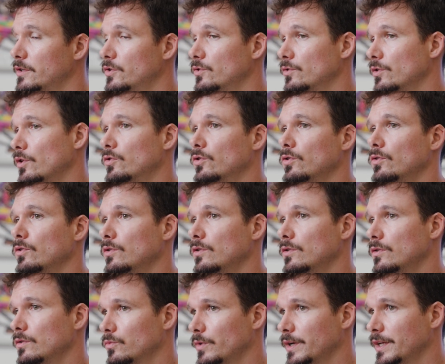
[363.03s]
on your
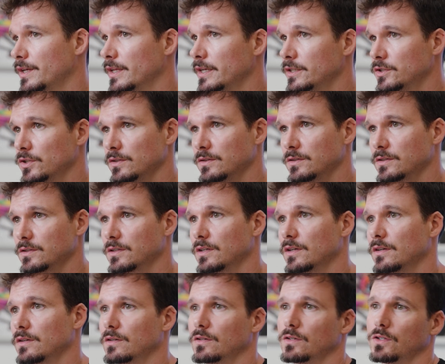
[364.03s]
local regulations,
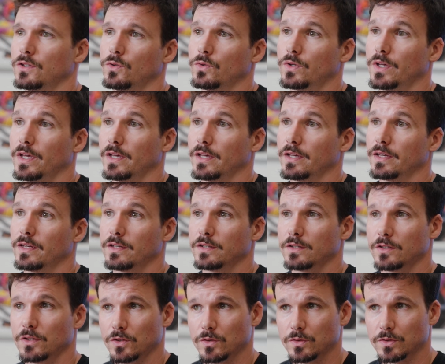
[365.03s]
you
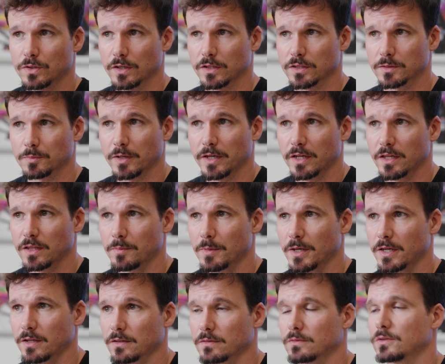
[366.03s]
can use the display of the
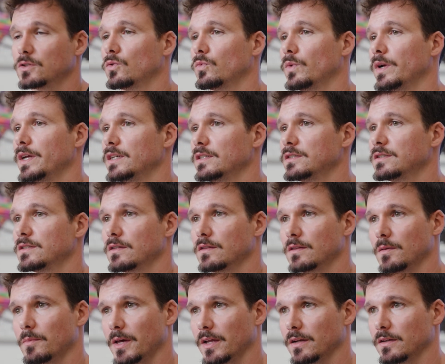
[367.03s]
bike to raise
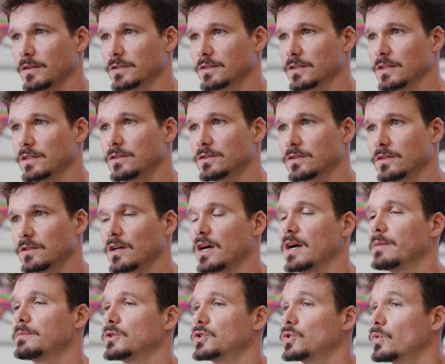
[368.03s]
the pedal assist
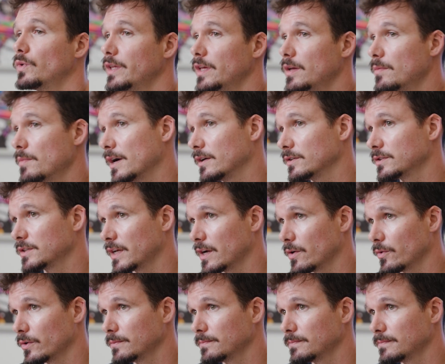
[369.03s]
up to 28 miles an
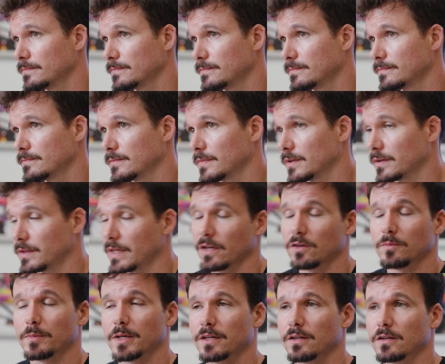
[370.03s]
hour.
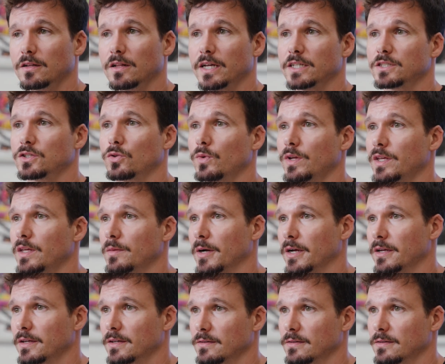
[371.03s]
That'll make it a class three e-bike.